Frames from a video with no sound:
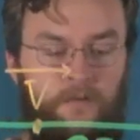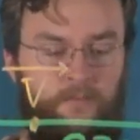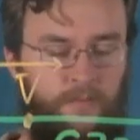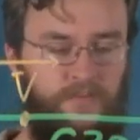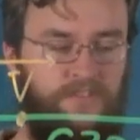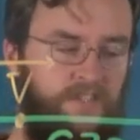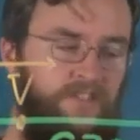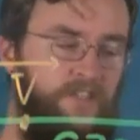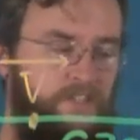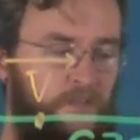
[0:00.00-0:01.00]

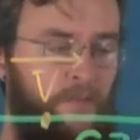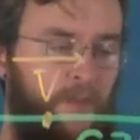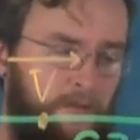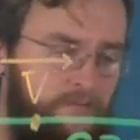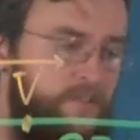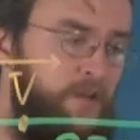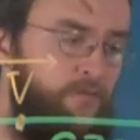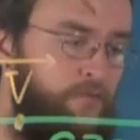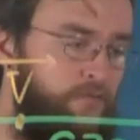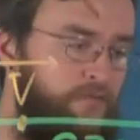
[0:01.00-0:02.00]
representing some amount
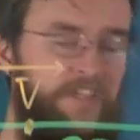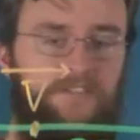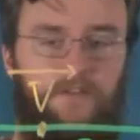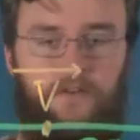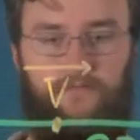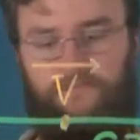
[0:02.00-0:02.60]
of feet.